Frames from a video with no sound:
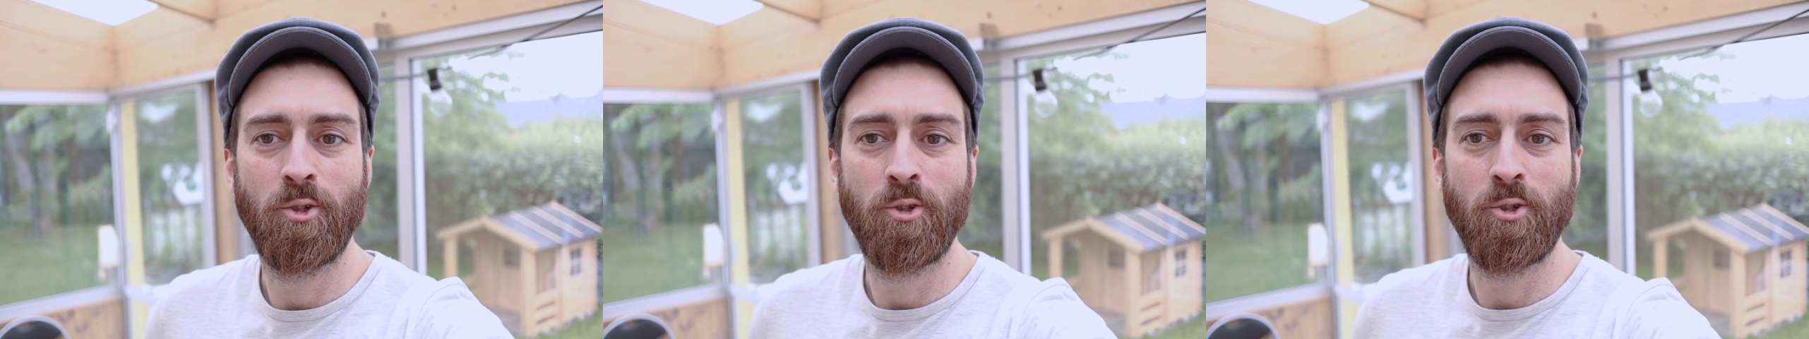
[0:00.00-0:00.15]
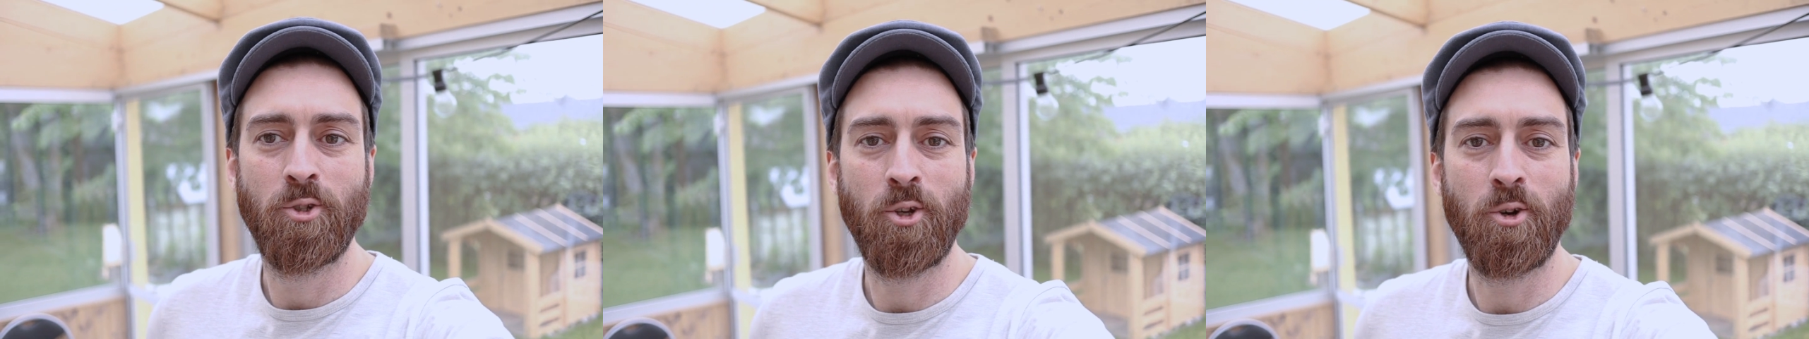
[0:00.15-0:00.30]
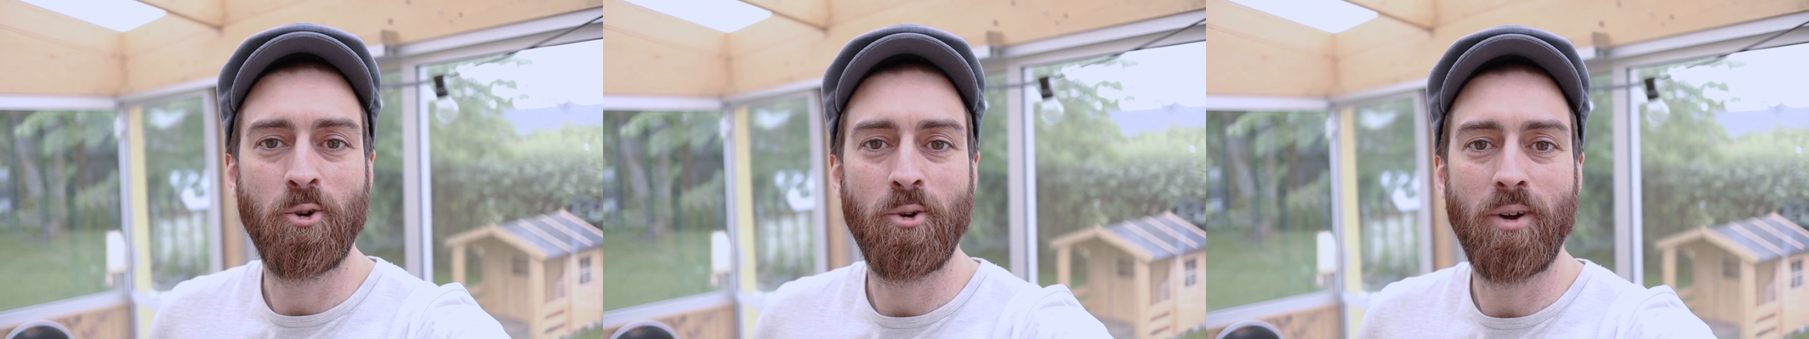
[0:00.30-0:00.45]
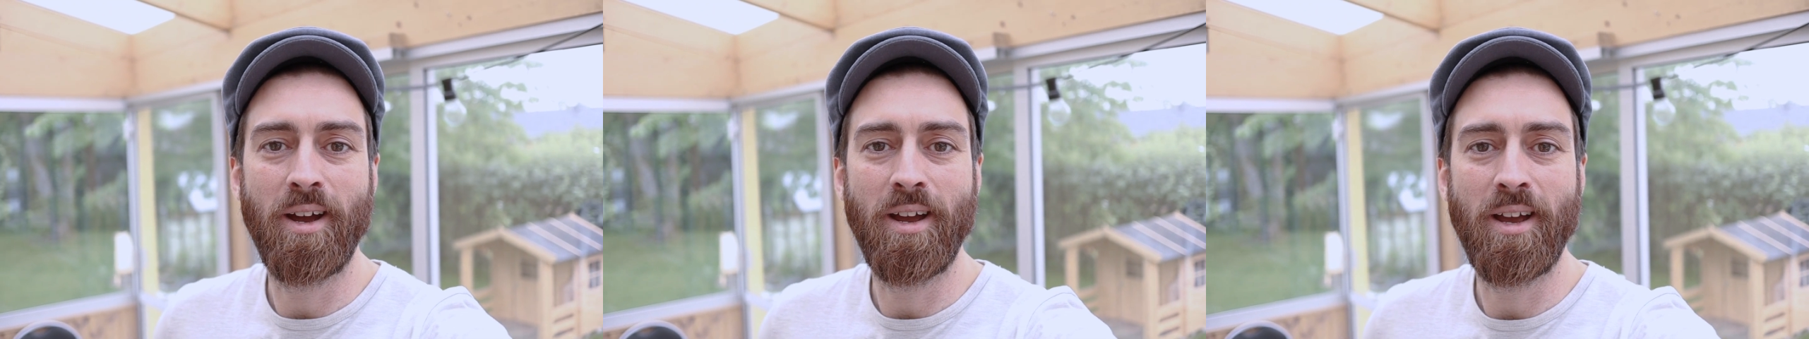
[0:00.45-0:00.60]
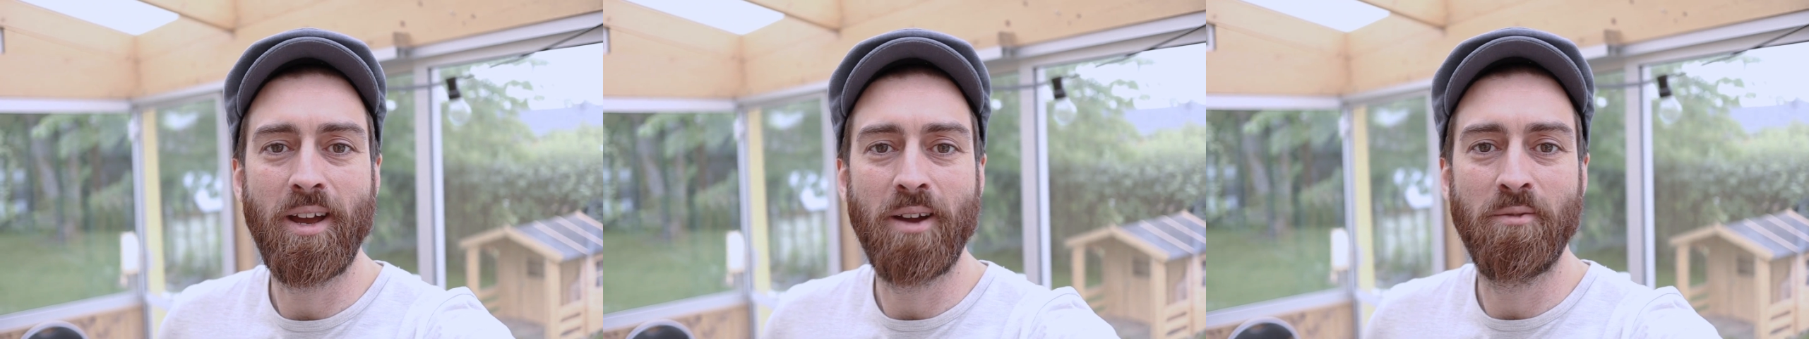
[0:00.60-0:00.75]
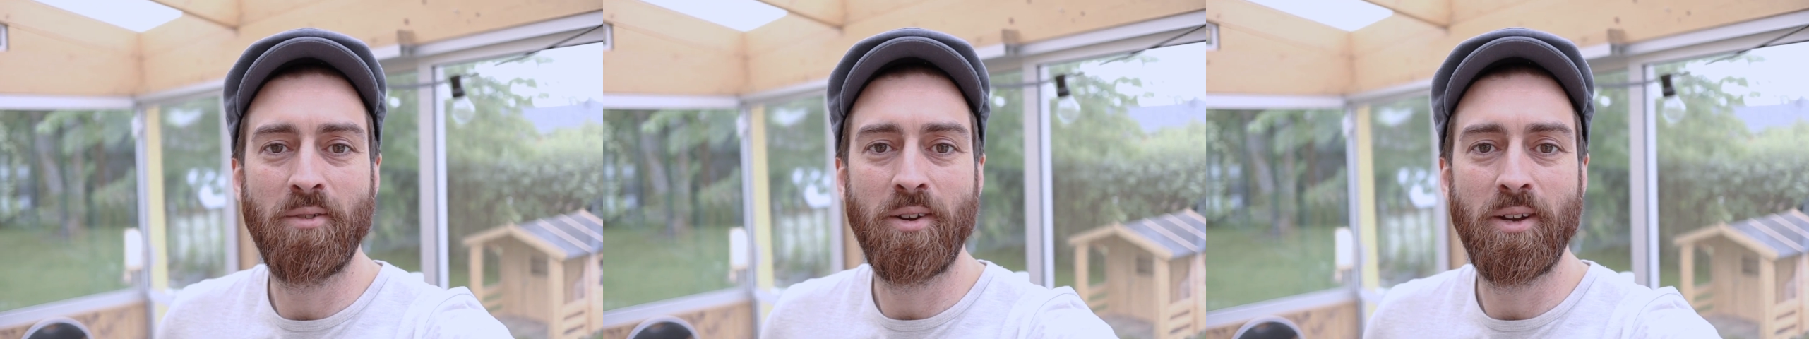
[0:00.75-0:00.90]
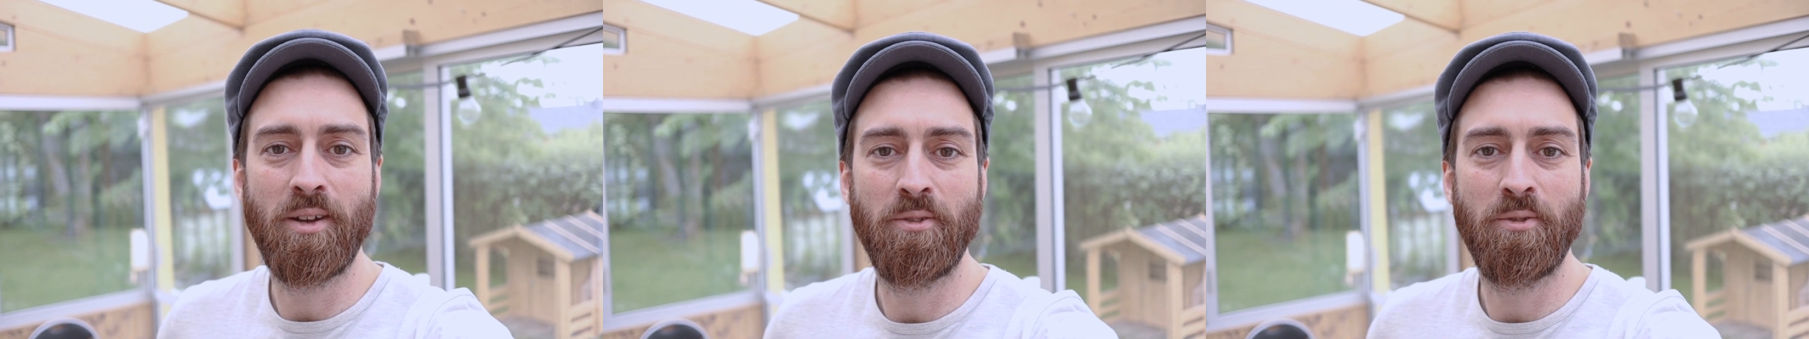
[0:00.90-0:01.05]
So I
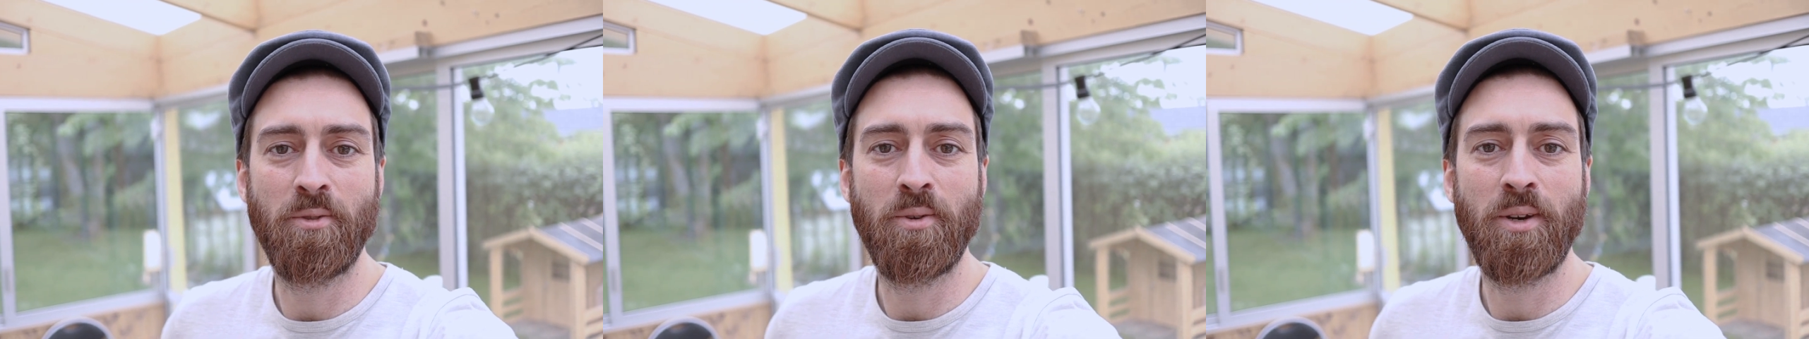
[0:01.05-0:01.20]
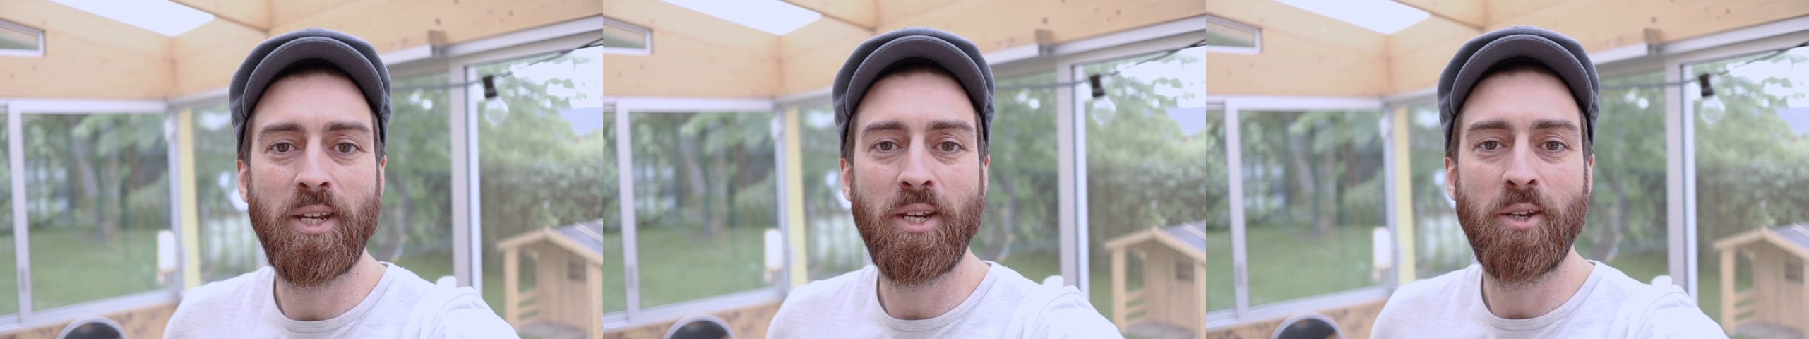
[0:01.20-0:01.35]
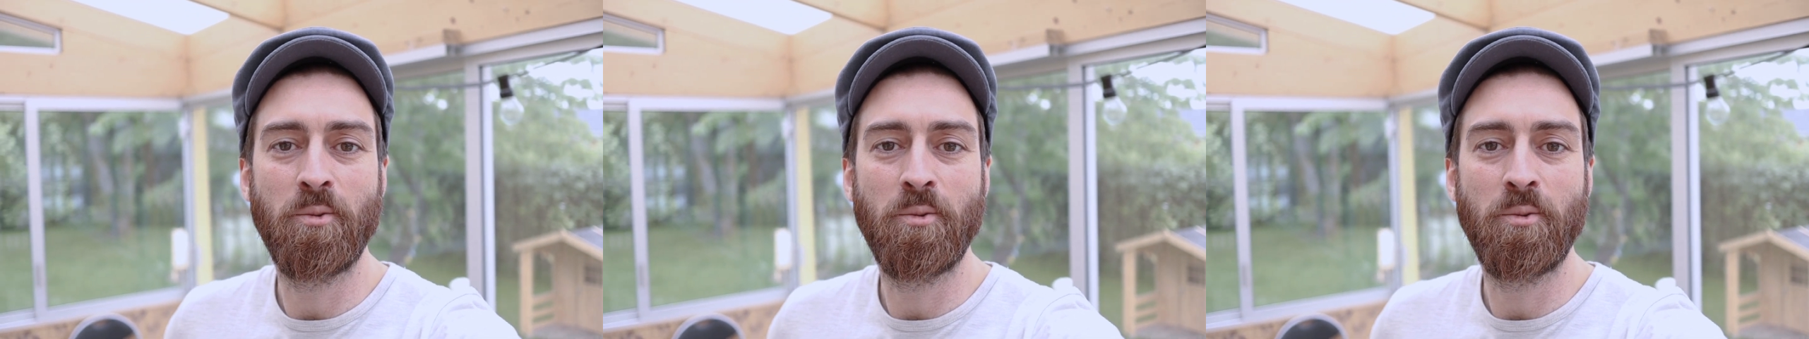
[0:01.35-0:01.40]
have uh, three